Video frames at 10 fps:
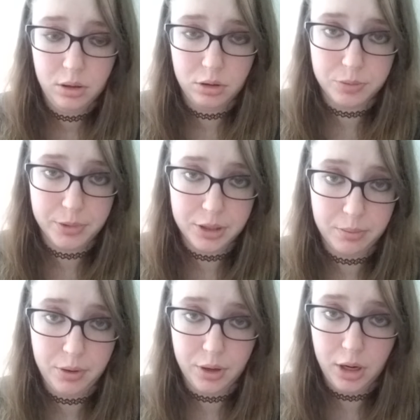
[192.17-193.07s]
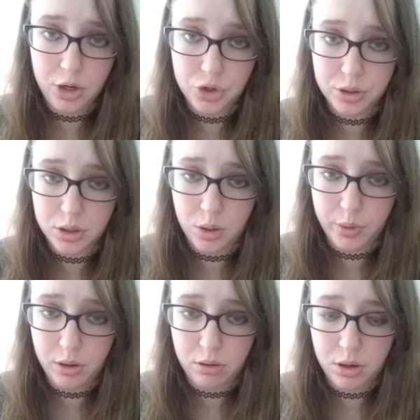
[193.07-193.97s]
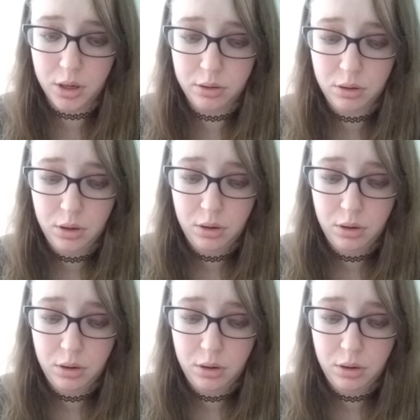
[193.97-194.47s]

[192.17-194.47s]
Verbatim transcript: there's miscommunications going on,